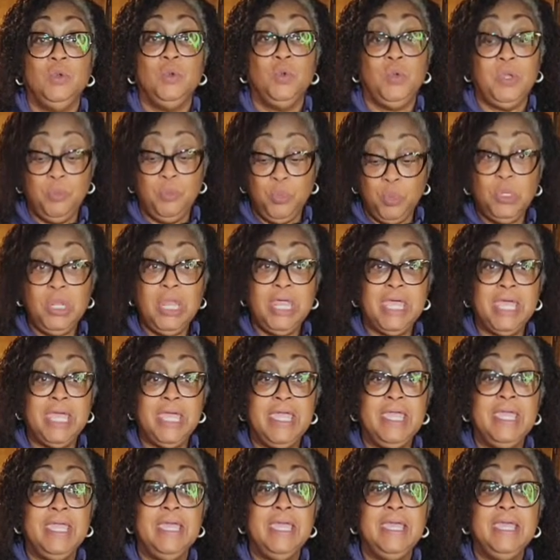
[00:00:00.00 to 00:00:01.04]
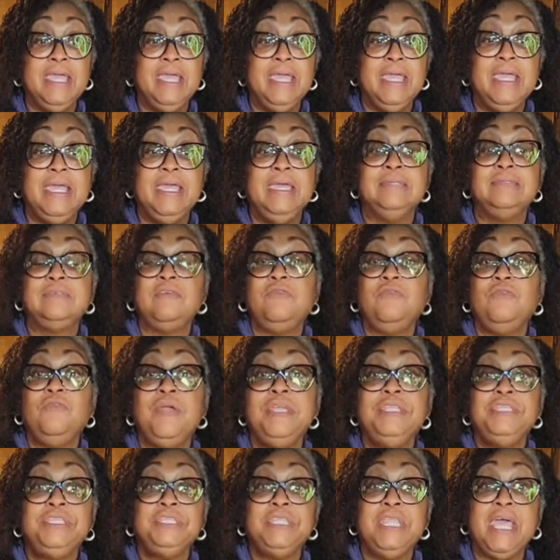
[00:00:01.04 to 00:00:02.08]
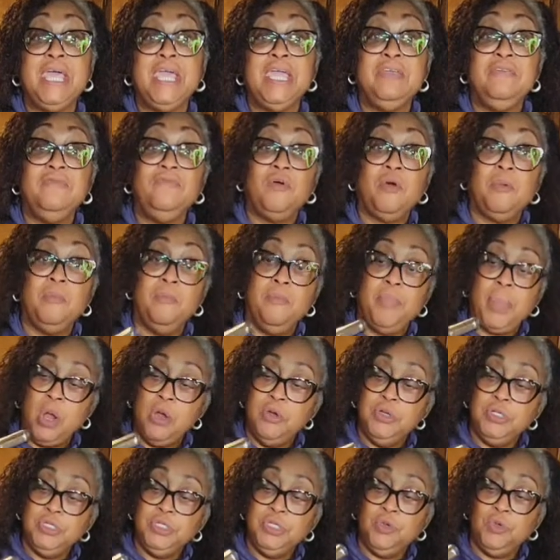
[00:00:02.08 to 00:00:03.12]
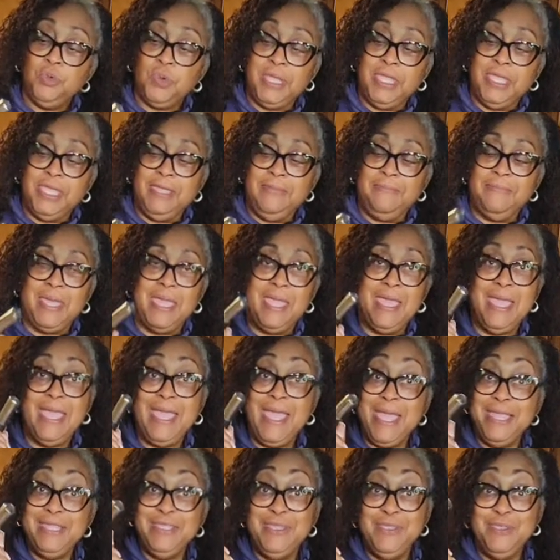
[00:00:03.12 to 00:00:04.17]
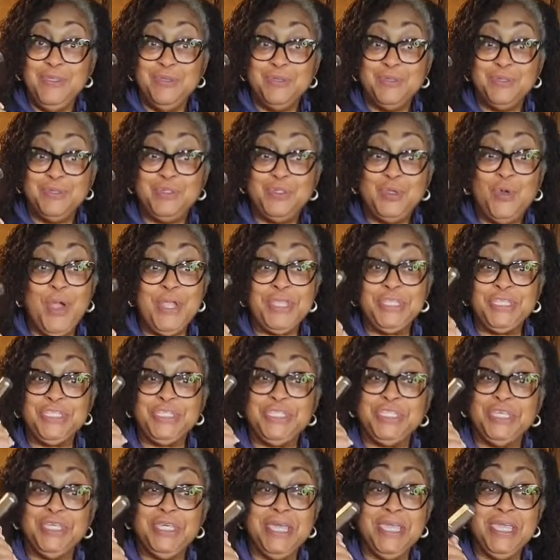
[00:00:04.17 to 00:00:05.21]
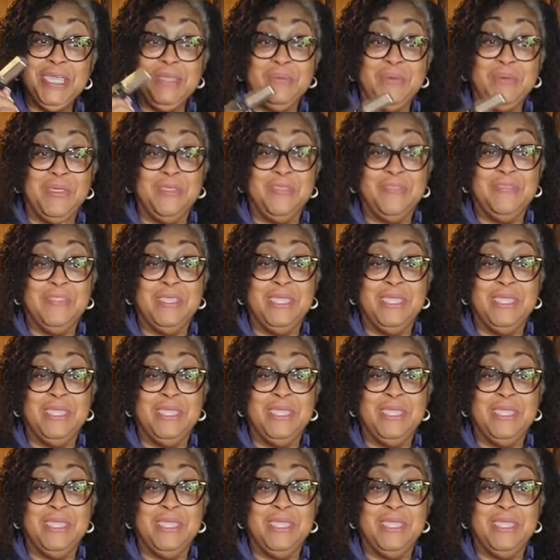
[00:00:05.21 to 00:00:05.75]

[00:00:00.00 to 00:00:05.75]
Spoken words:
Creme brulee is a French name for burnt cream, and you use a torch to cook it with.